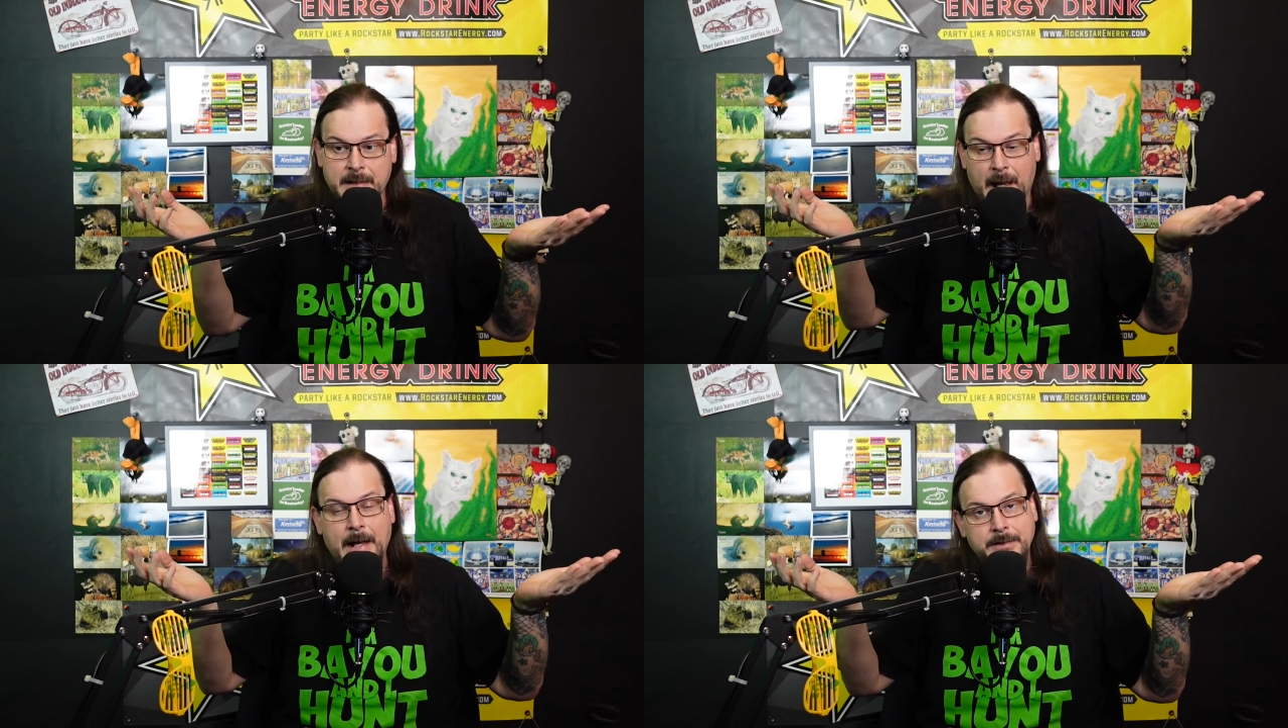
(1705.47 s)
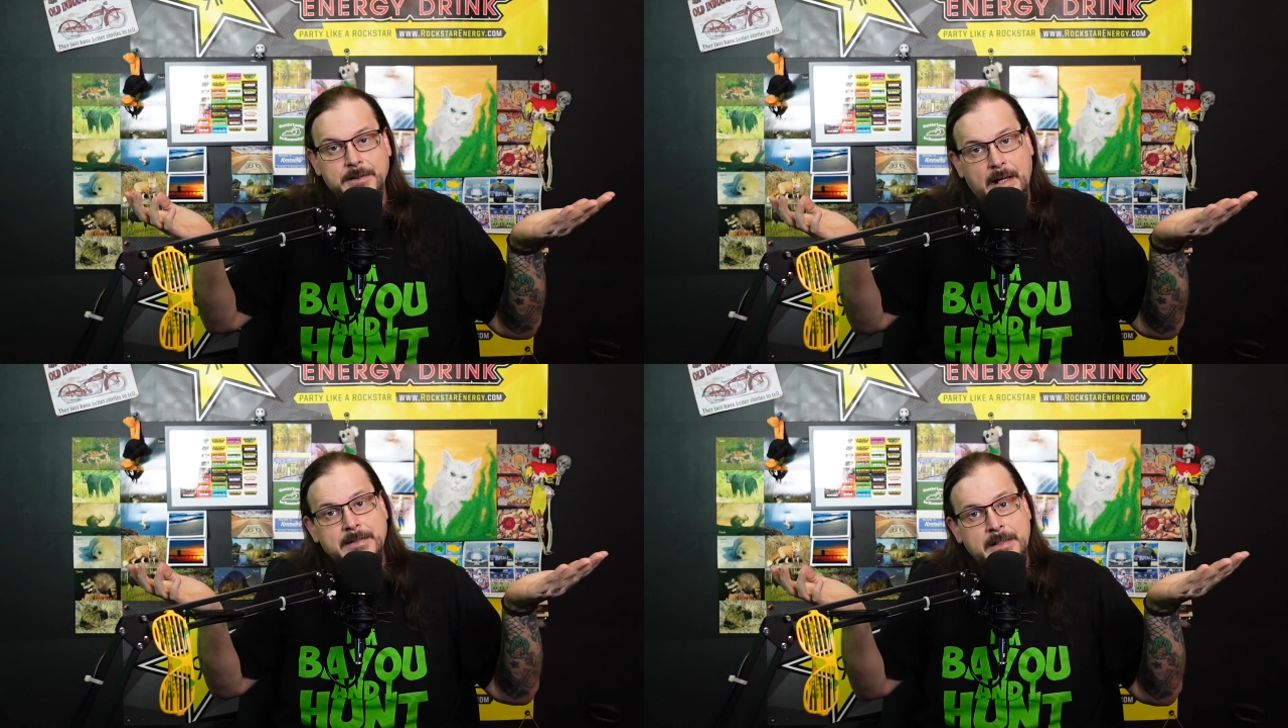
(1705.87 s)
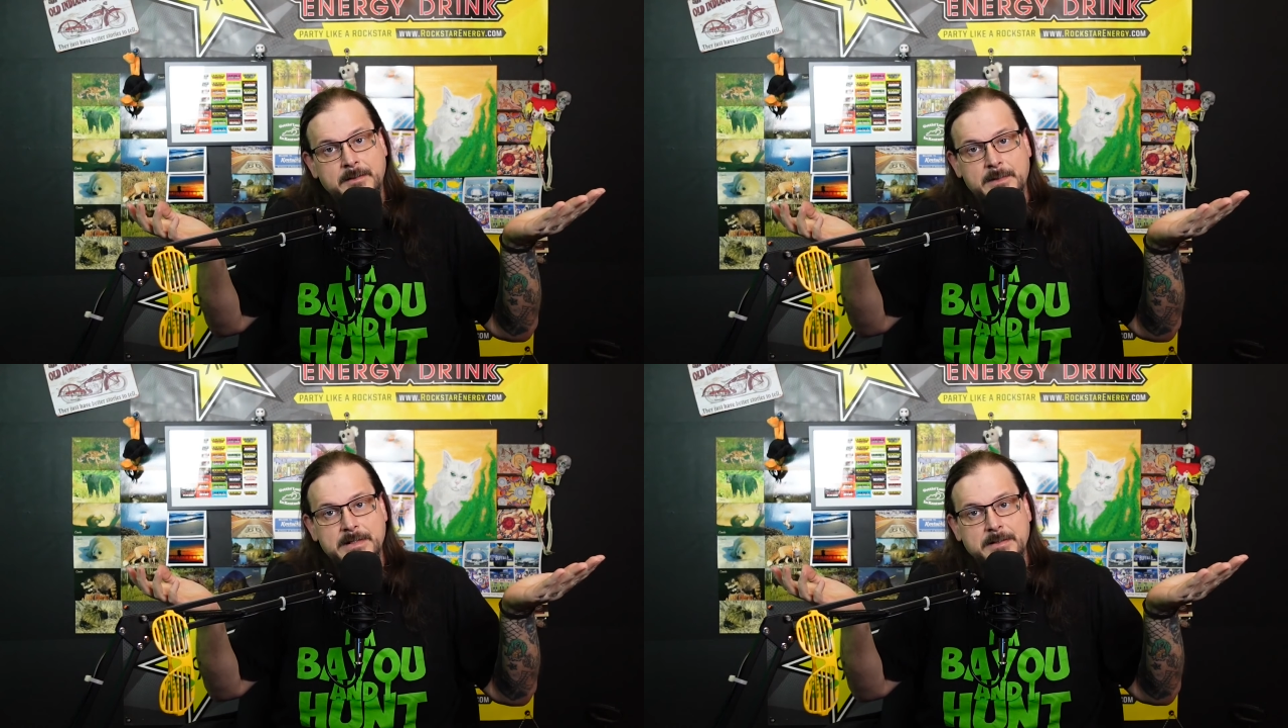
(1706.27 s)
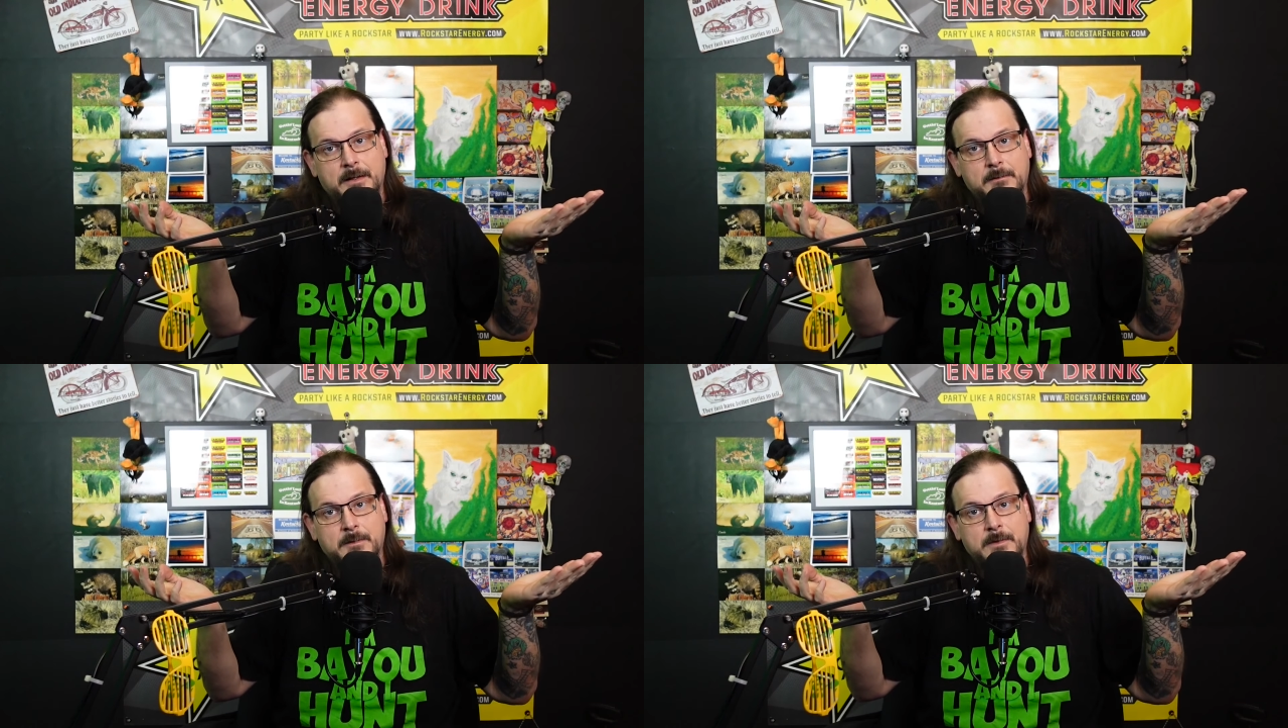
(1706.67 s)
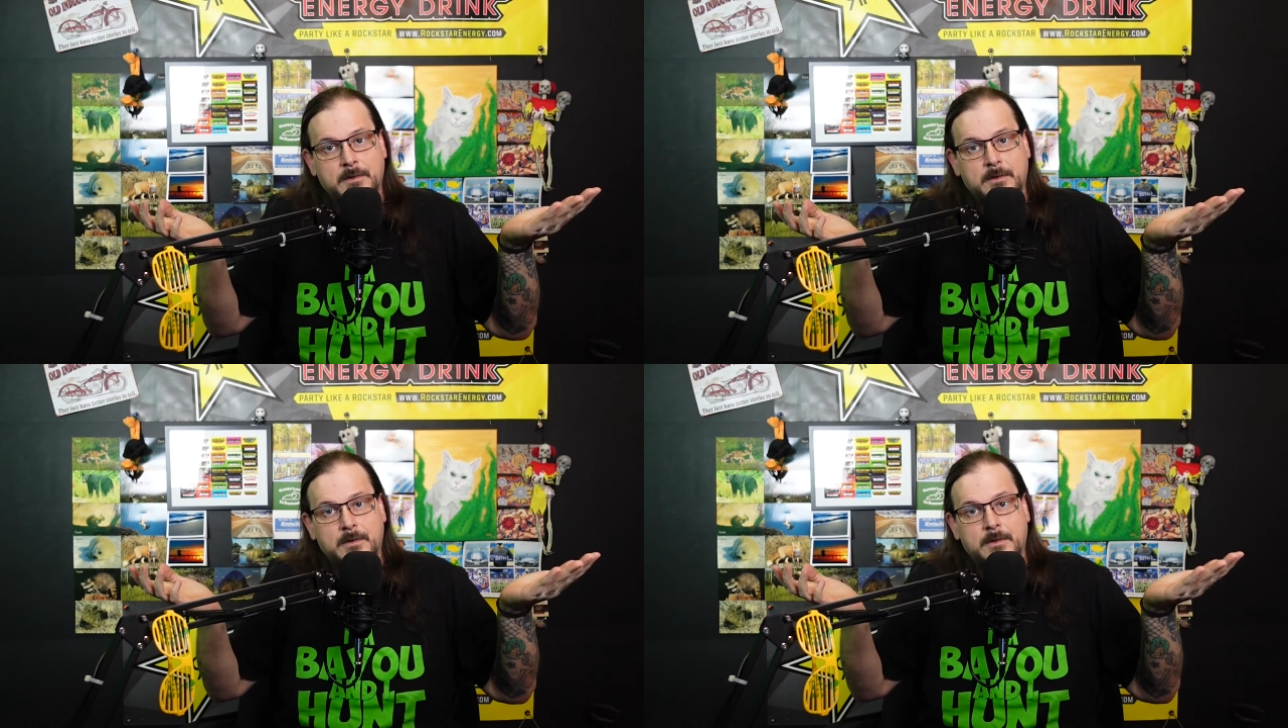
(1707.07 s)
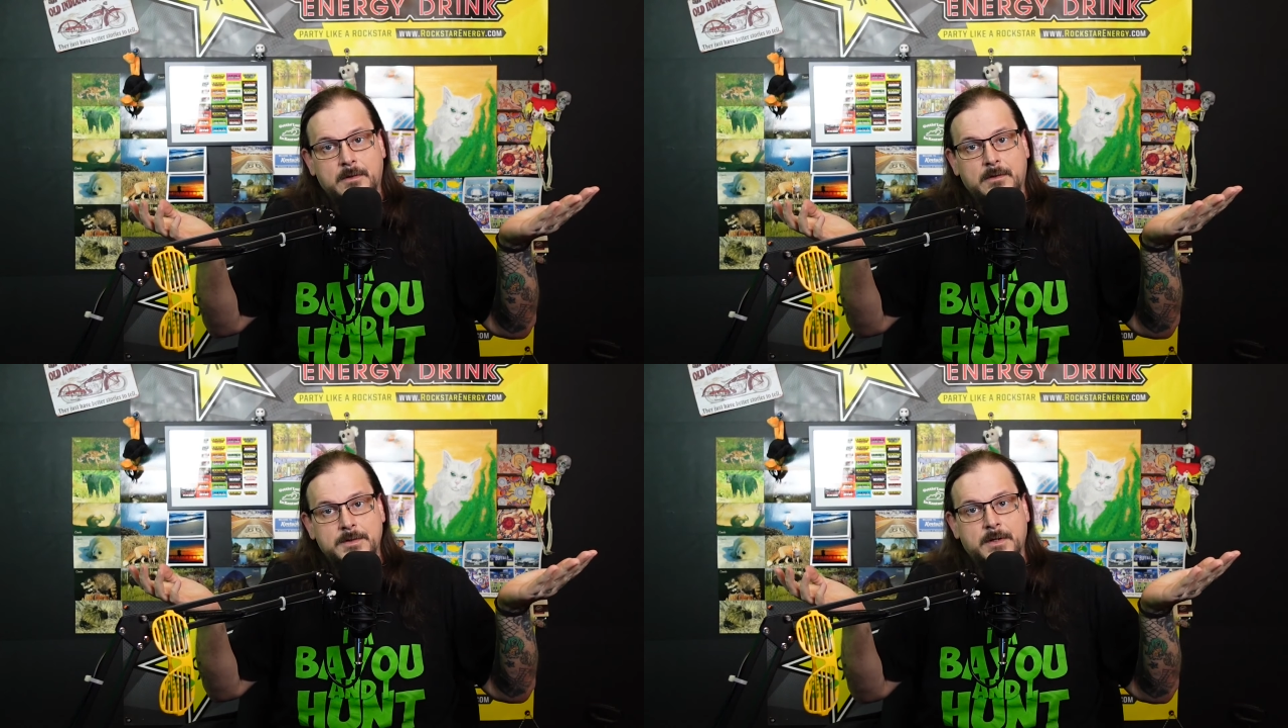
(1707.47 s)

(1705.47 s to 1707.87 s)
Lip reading: I tend to miss some.